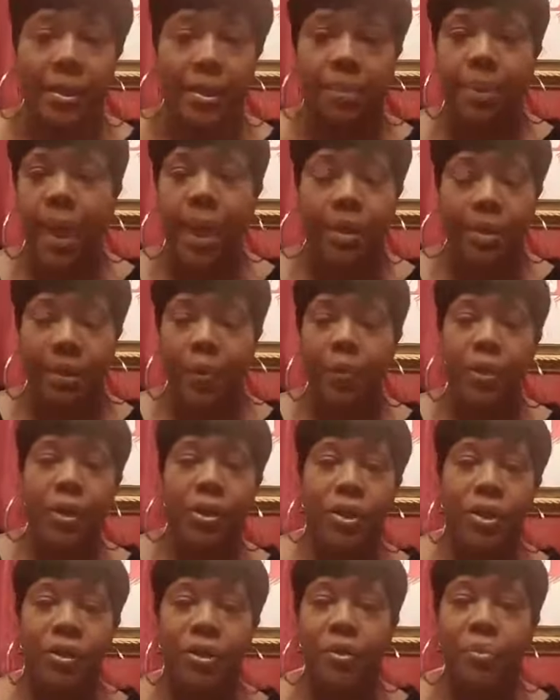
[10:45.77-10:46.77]
the
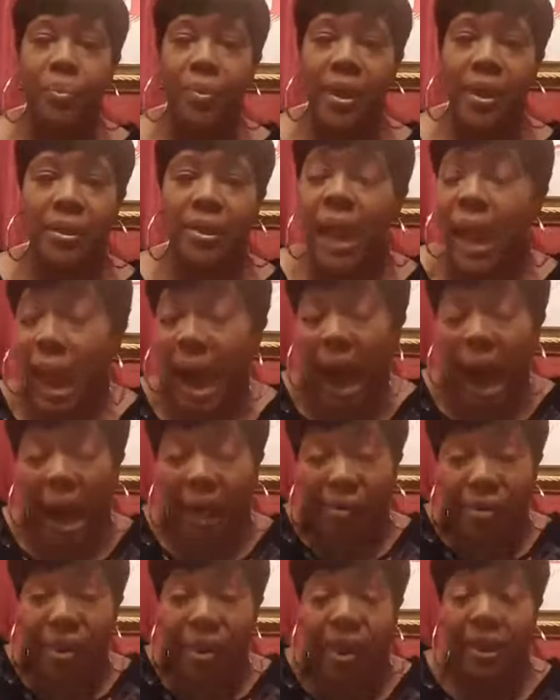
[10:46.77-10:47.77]
ones that you missed.
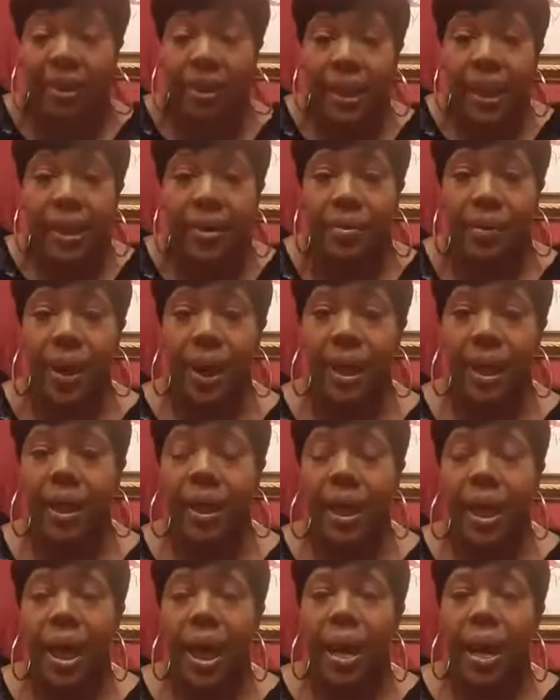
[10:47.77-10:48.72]
I've done that, right?